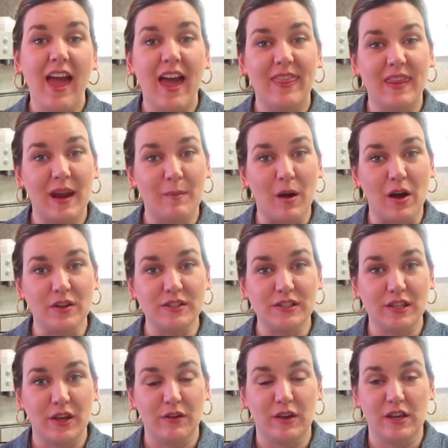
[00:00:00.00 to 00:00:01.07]
and then I'm
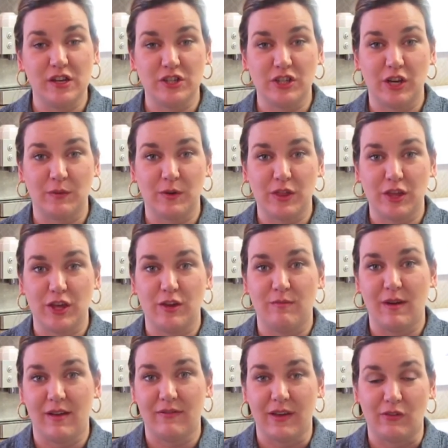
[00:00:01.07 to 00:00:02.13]
also going to share with you
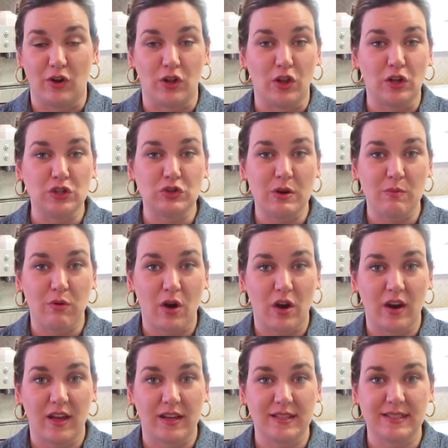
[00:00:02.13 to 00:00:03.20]
my favorite laundry
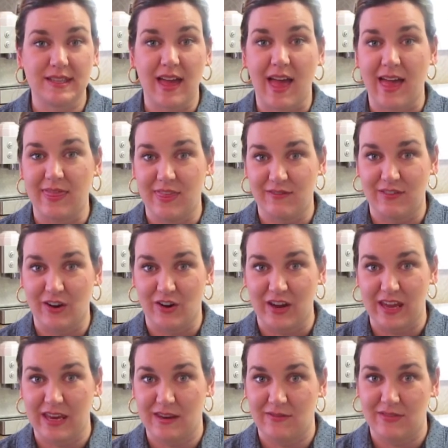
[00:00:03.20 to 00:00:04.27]
products at the very
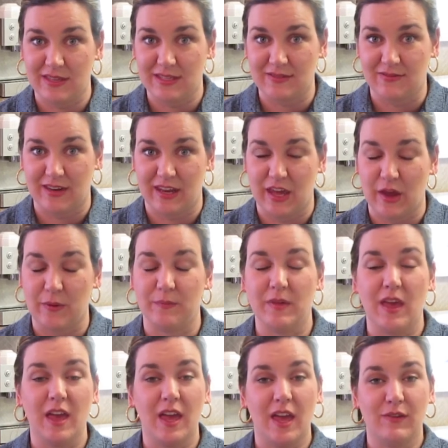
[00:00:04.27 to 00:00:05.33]
end of this video.
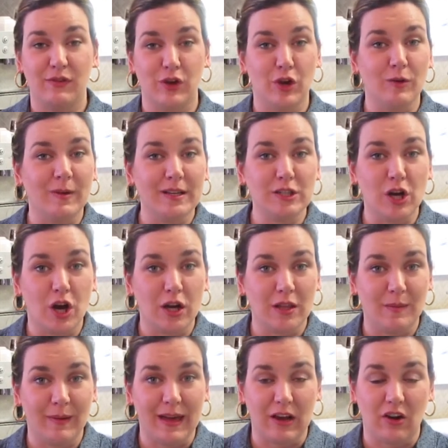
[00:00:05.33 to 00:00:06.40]
If you hear my dog in
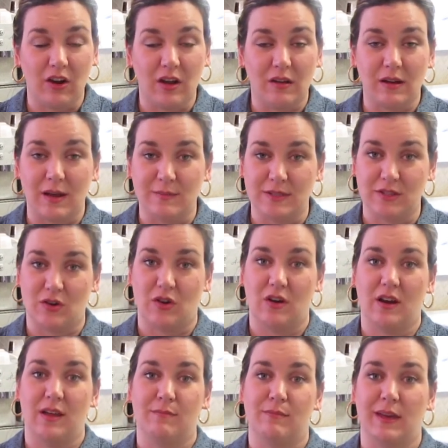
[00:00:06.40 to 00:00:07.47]
the background, I'm
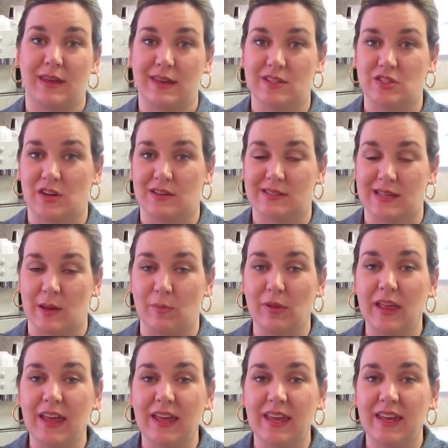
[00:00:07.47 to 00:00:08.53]
sorry, my kids are outside
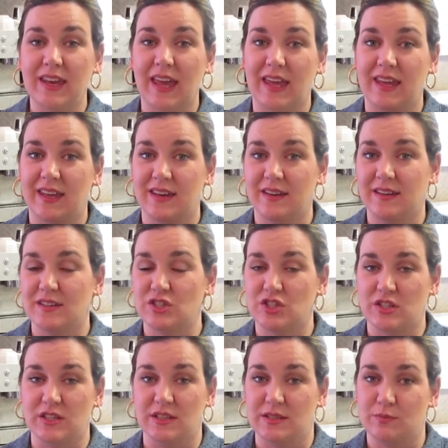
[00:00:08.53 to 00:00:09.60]
playing and
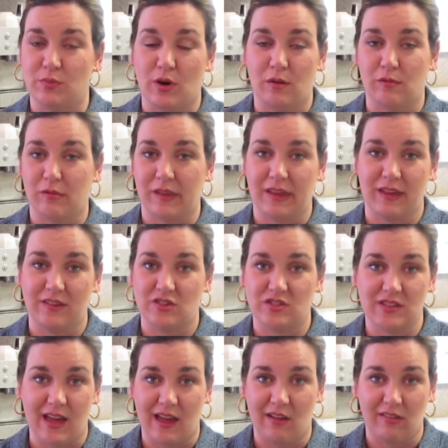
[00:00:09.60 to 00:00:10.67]
she's probably
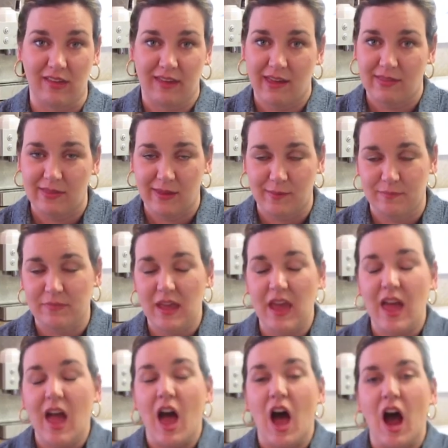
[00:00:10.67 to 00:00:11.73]
just howling at them.
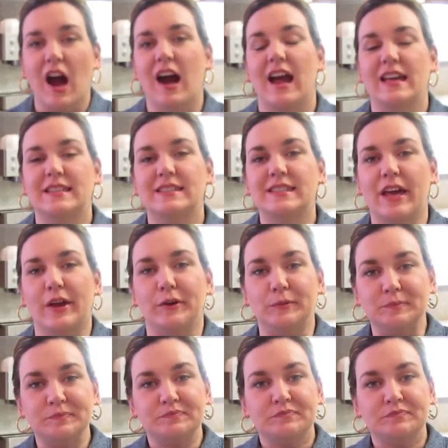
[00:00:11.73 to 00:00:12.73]
Alright, so